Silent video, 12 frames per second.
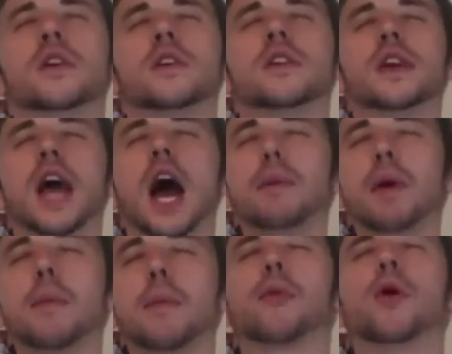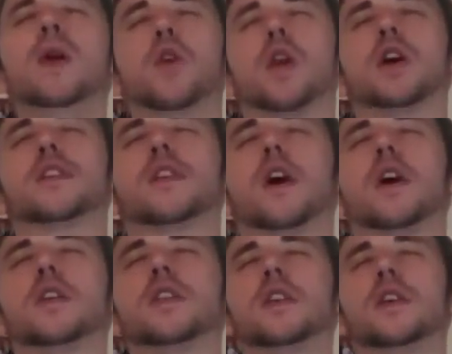So come and breathe on us,
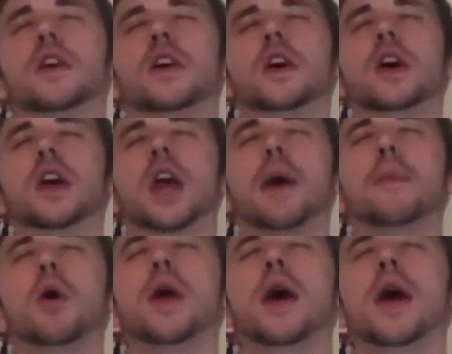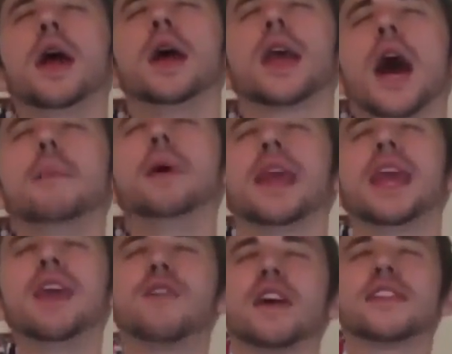God. Come on, come and
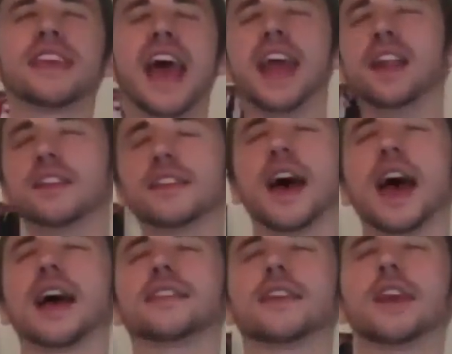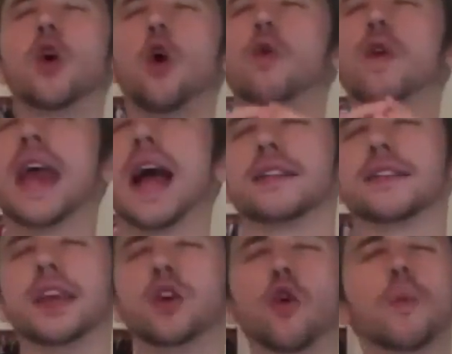give us insight as to your
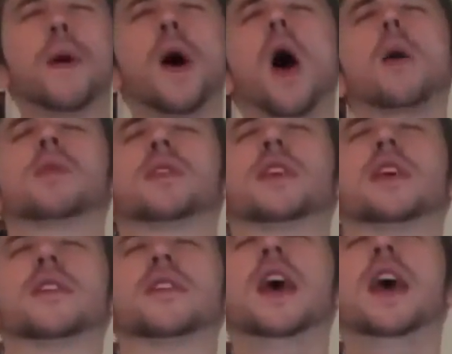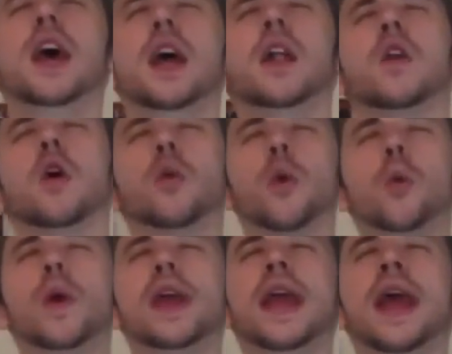reality, your purposes. Lord, would
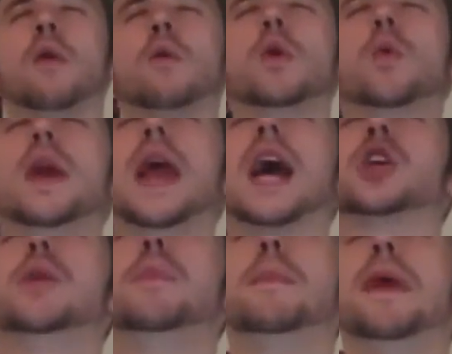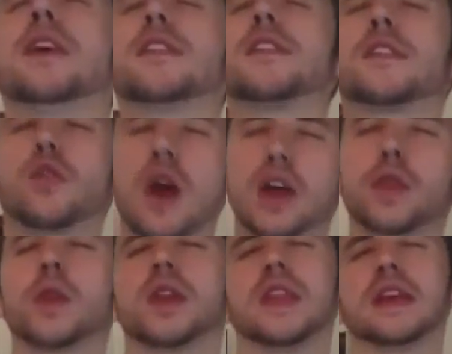we actually be being
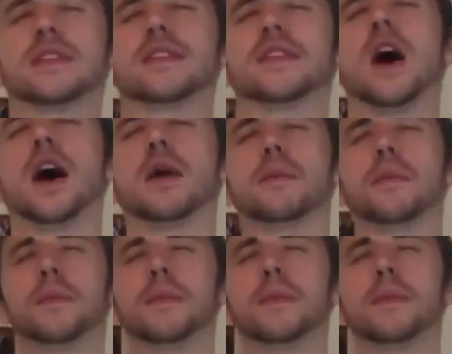strengthened in this time?